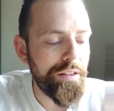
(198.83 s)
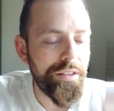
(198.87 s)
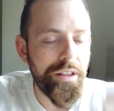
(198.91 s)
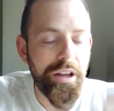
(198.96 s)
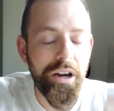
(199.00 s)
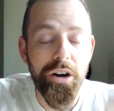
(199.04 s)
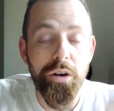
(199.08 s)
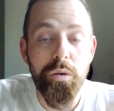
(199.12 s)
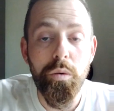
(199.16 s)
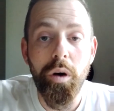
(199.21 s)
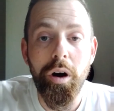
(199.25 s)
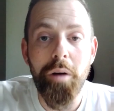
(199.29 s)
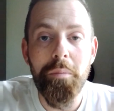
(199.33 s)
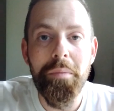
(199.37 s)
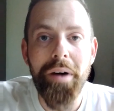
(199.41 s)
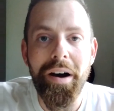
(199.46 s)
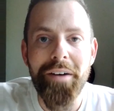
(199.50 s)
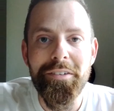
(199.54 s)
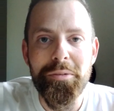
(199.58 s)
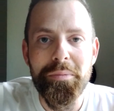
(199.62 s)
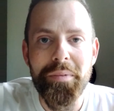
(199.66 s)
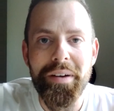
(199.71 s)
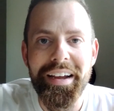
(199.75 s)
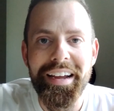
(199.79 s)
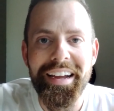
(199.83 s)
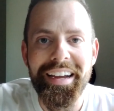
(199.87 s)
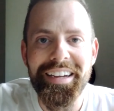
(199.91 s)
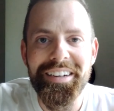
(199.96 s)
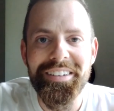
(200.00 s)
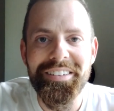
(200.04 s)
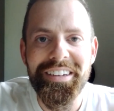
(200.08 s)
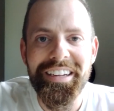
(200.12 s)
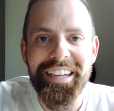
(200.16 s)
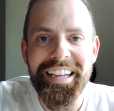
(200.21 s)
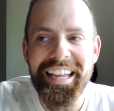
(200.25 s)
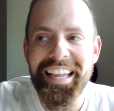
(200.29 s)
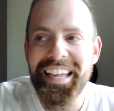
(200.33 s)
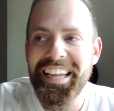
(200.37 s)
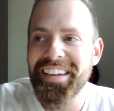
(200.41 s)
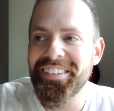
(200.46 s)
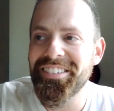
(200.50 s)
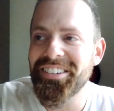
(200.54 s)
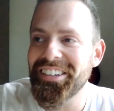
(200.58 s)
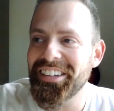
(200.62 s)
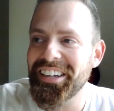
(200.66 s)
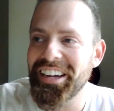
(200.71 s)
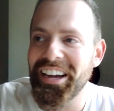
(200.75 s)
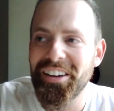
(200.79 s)
a quote popped in my head
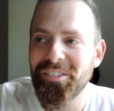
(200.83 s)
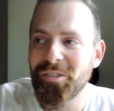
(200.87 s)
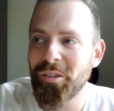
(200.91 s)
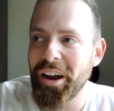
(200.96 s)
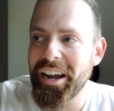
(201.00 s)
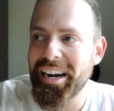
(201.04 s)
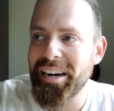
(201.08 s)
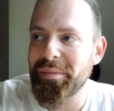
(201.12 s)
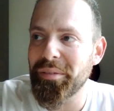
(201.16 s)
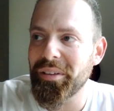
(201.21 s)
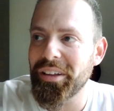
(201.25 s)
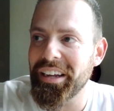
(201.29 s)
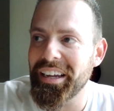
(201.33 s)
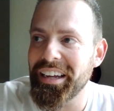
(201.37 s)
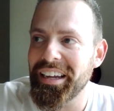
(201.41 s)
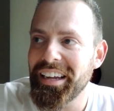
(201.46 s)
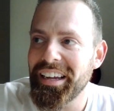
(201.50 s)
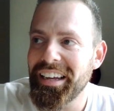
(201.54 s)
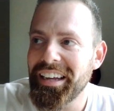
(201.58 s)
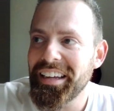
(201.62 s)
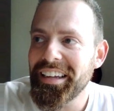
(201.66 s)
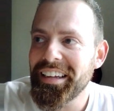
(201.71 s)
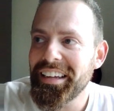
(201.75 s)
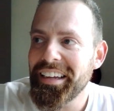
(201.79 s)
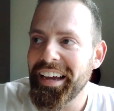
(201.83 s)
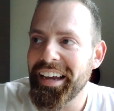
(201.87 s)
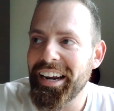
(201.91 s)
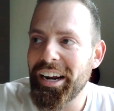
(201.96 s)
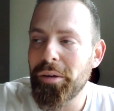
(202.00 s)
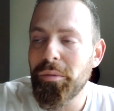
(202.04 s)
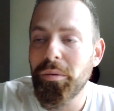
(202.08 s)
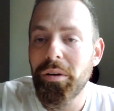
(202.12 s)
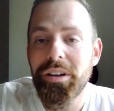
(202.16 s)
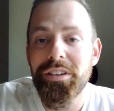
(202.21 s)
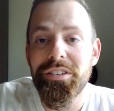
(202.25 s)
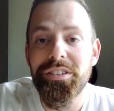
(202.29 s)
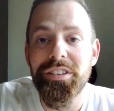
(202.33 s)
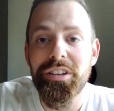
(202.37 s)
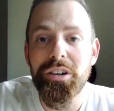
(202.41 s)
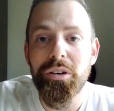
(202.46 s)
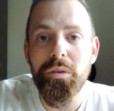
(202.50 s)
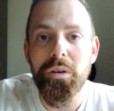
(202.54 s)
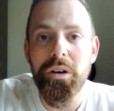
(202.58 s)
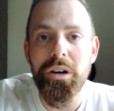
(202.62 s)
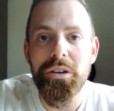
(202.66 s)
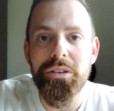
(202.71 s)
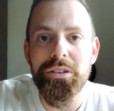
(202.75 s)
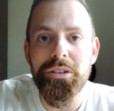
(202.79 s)
randomly, and it was the
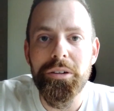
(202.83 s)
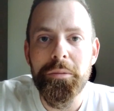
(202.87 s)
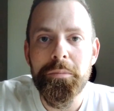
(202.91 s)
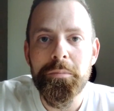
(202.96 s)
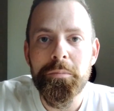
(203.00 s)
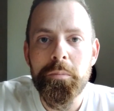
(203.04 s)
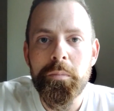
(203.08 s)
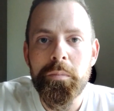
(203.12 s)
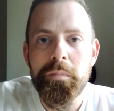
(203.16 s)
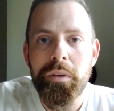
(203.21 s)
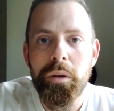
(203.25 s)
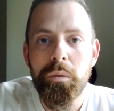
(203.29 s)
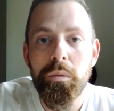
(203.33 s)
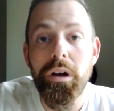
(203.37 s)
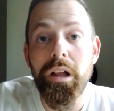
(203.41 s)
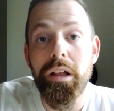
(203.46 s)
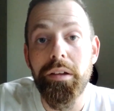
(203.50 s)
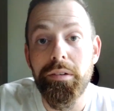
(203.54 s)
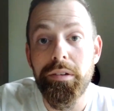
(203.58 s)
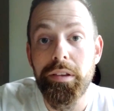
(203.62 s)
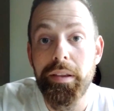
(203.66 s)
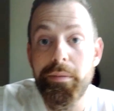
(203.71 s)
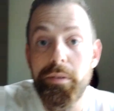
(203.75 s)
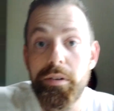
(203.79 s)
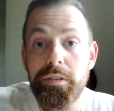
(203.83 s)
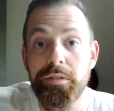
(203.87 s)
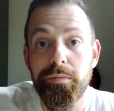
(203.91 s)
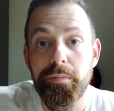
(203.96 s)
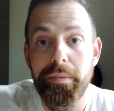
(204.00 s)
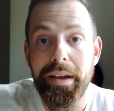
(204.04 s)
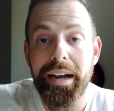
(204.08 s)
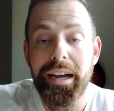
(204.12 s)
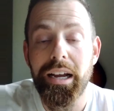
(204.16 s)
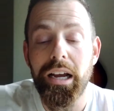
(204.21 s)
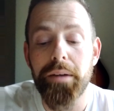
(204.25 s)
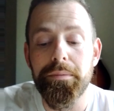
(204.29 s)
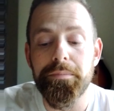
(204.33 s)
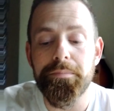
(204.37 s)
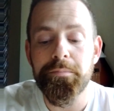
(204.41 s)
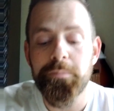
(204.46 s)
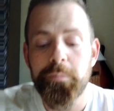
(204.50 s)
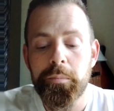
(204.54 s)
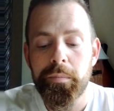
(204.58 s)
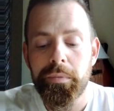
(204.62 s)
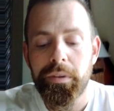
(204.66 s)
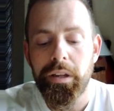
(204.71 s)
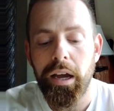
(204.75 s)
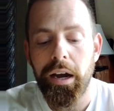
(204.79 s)
quote. Well, let me back up.
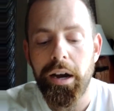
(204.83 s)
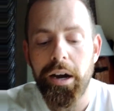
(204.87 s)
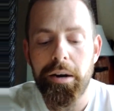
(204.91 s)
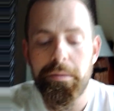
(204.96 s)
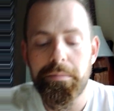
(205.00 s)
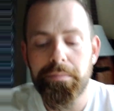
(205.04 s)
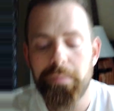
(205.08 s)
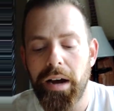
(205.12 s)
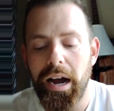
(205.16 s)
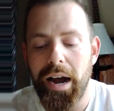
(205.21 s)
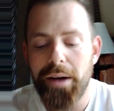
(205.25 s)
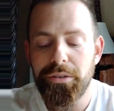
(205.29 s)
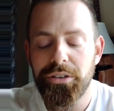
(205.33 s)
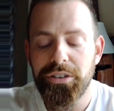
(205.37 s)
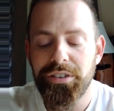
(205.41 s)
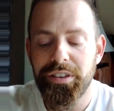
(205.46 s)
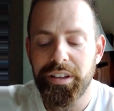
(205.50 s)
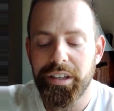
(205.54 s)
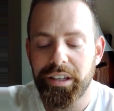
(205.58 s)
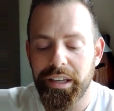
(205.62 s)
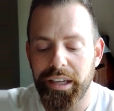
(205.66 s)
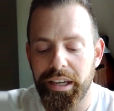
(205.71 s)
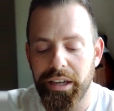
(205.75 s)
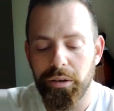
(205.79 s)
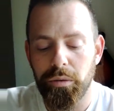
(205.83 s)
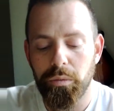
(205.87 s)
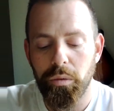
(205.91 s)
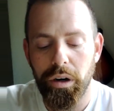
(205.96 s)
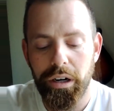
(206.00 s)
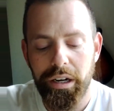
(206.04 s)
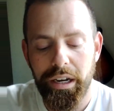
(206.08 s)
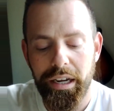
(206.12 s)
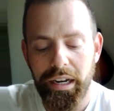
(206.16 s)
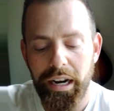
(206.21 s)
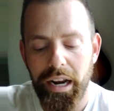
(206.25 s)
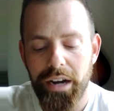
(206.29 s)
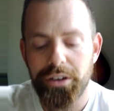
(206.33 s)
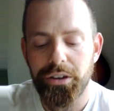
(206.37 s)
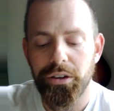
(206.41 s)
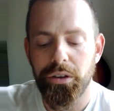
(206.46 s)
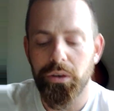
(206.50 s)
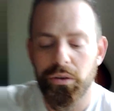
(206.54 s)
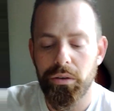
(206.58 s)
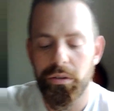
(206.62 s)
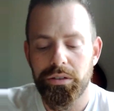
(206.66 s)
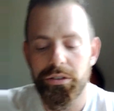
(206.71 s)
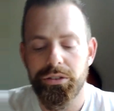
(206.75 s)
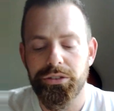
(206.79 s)
I was thinking, what can I
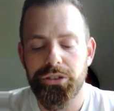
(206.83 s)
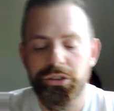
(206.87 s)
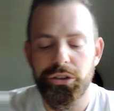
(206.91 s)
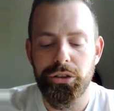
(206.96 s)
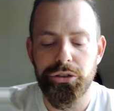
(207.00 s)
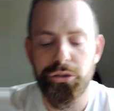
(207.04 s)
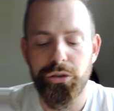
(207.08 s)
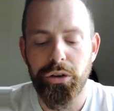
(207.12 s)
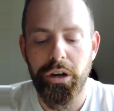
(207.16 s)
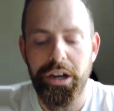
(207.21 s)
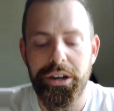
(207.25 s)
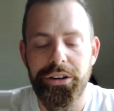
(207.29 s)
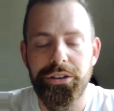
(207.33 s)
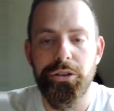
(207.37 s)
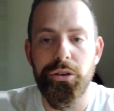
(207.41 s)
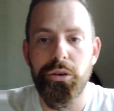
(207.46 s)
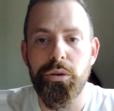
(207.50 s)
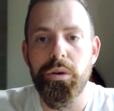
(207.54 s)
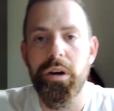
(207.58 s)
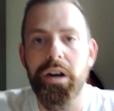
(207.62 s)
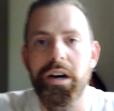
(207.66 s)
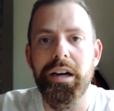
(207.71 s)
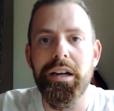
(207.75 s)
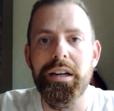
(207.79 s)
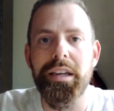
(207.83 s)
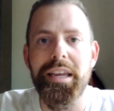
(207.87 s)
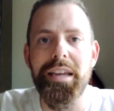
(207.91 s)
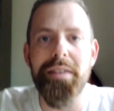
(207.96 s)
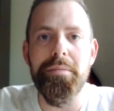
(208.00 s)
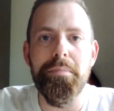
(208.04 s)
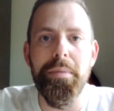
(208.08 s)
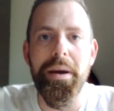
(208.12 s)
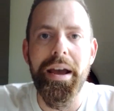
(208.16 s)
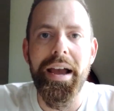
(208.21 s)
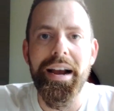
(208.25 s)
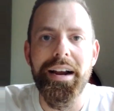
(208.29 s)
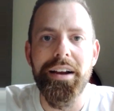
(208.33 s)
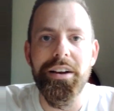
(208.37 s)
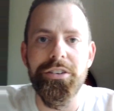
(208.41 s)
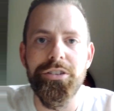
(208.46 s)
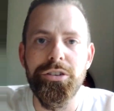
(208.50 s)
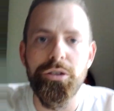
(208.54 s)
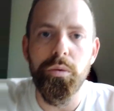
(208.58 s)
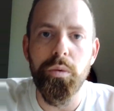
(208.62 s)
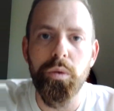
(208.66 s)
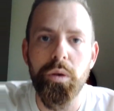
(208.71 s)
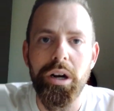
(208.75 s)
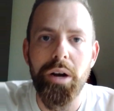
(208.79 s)
do to try to get back
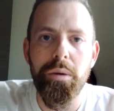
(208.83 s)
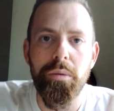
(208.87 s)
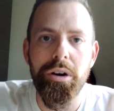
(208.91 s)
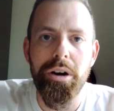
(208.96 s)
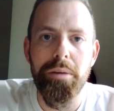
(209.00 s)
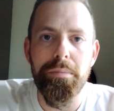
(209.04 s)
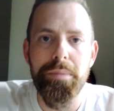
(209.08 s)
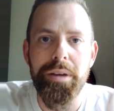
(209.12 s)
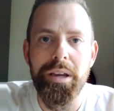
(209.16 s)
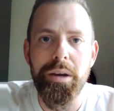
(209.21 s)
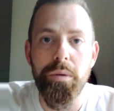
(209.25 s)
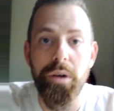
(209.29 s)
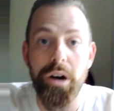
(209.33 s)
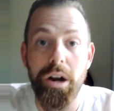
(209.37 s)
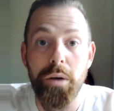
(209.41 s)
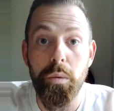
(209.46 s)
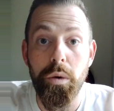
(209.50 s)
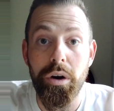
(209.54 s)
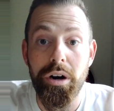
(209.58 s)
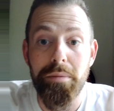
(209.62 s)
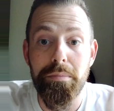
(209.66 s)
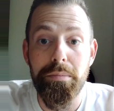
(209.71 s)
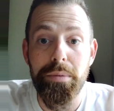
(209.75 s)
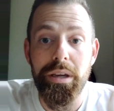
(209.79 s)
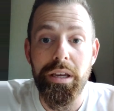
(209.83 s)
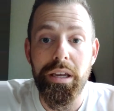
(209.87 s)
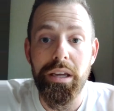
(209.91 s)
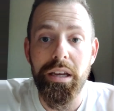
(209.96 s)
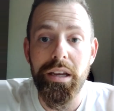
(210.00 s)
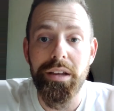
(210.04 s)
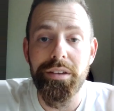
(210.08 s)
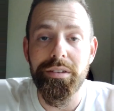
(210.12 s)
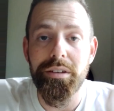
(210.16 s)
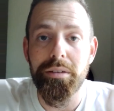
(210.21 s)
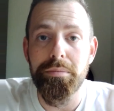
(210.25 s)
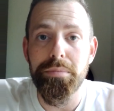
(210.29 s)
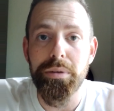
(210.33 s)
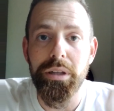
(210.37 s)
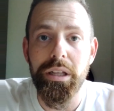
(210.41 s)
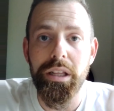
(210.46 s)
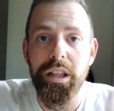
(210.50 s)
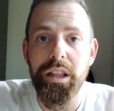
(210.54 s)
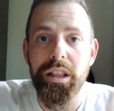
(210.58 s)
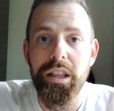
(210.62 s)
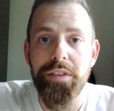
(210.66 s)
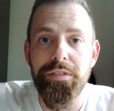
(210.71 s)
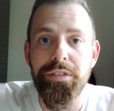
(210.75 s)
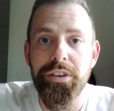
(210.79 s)
to where I want to be? What I want to be is
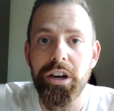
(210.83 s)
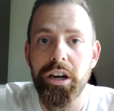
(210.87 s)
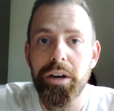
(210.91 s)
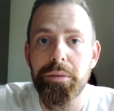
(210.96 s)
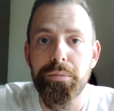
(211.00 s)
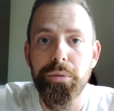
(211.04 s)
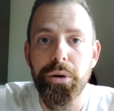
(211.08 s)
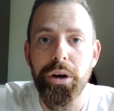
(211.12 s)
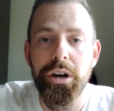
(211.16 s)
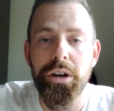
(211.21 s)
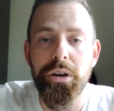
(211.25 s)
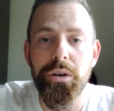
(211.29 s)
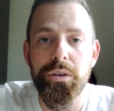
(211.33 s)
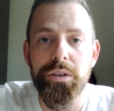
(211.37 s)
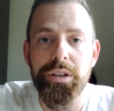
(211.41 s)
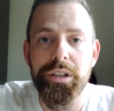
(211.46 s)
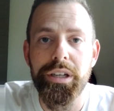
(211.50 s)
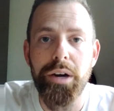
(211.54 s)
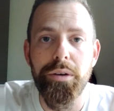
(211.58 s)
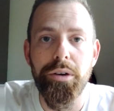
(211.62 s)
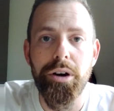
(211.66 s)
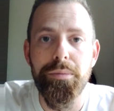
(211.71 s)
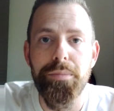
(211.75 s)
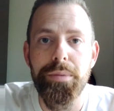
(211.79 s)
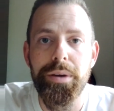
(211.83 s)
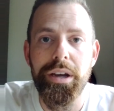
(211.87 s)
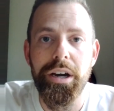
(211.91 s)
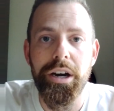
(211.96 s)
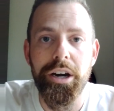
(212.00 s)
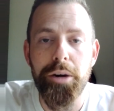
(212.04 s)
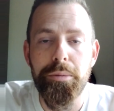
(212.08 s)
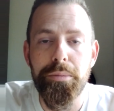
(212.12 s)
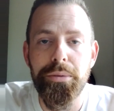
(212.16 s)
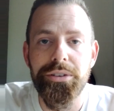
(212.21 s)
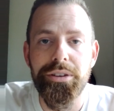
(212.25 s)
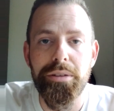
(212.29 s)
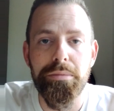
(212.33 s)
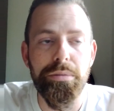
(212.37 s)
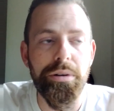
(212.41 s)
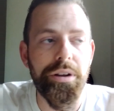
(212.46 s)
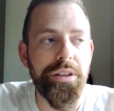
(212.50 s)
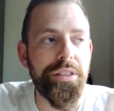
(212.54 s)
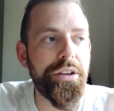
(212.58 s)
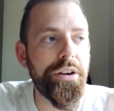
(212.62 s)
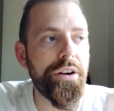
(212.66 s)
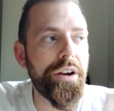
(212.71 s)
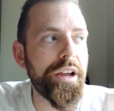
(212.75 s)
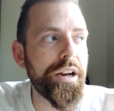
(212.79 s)
completely living on prana only. I want to be 100%
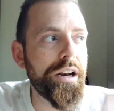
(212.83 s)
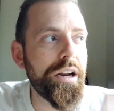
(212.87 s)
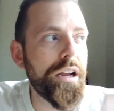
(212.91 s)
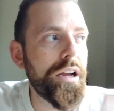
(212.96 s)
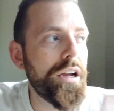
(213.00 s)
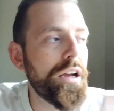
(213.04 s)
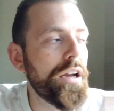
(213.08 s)
breatharian